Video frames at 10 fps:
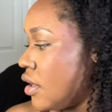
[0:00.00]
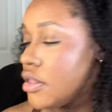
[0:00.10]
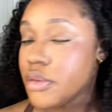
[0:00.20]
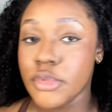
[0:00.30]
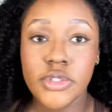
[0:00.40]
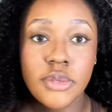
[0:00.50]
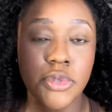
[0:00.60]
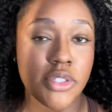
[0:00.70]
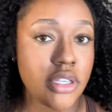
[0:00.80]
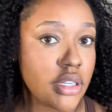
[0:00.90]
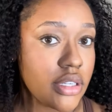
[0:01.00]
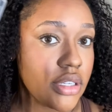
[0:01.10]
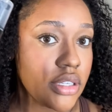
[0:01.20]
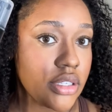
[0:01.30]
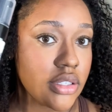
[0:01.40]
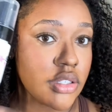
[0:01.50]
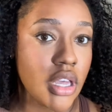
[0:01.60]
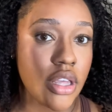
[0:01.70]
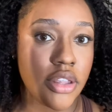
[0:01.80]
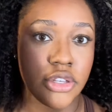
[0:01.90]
The mousse I'm using is the